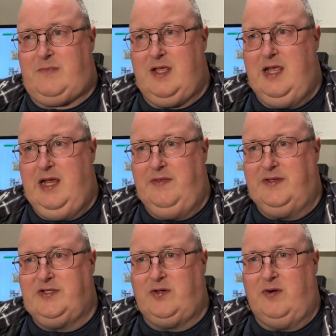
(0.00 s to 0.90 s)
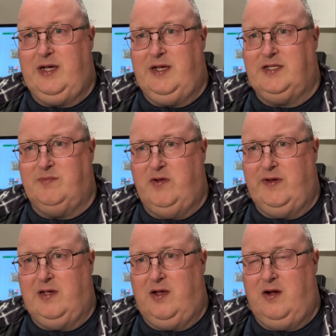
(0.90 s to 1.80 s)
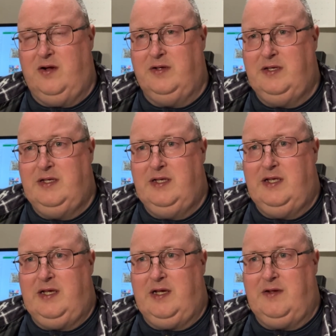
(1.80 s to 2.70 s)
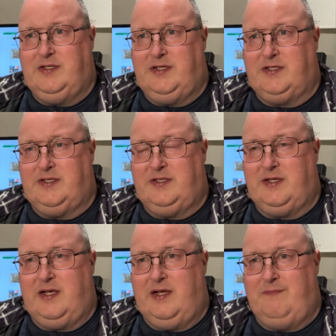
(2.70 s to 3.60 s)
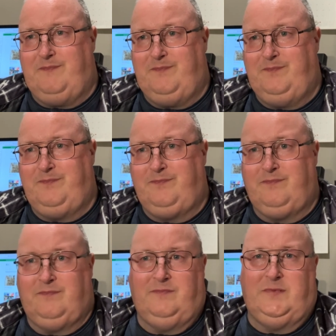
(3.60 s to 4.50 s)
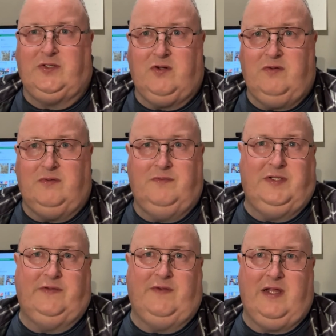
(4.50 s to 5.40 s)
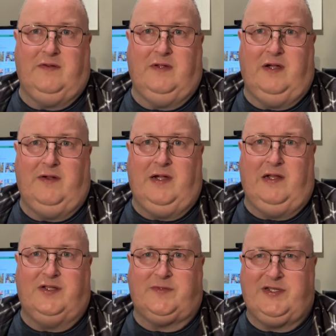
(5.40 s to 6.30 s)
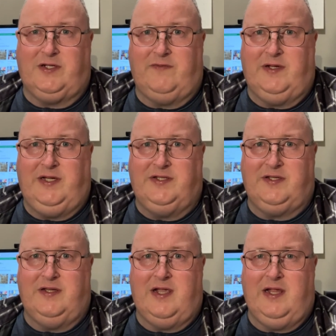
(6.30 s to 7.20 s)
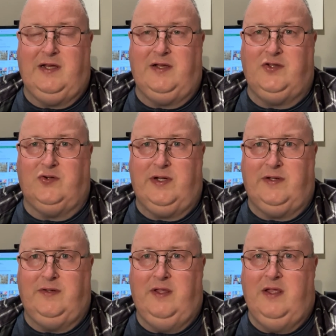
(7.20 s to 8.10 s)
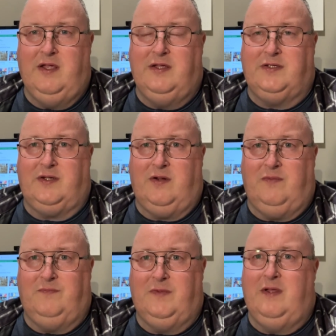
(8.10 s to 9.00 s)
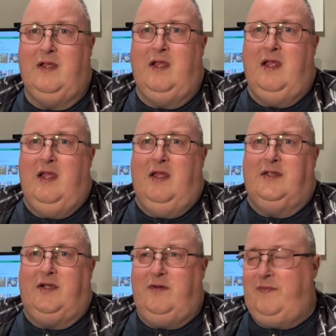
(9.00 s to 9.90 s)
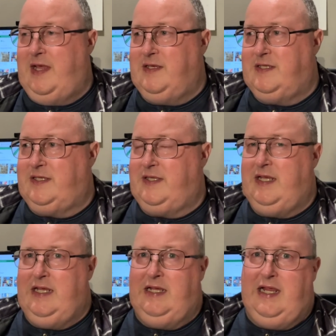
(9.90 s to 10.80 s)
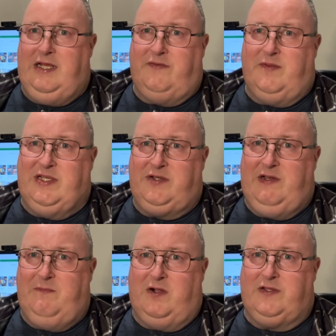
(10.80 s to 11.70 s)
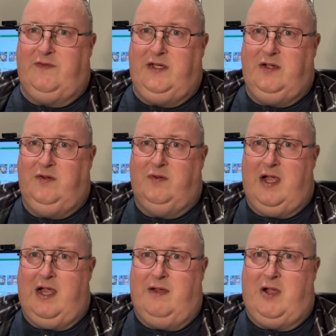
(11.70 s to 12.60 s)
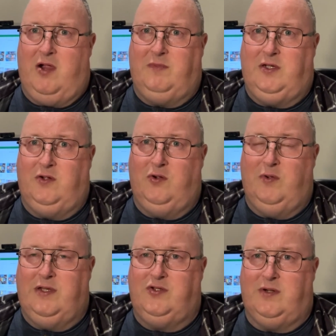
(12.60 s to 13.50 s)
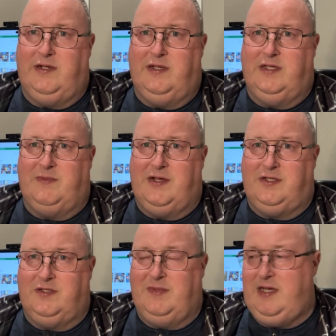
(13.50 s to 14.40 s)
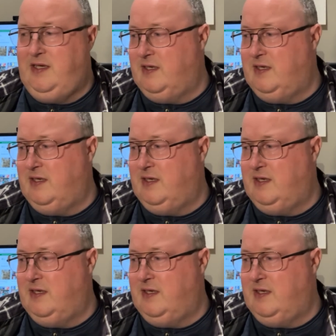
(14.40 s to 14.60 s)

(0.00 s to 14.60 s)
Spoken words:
the story is moving along. You know, it's just good, just fun. I lost myself in it yesterday and enjoyed it. So that's the end of the mystery box video. I hope you enjoyed it as much as me.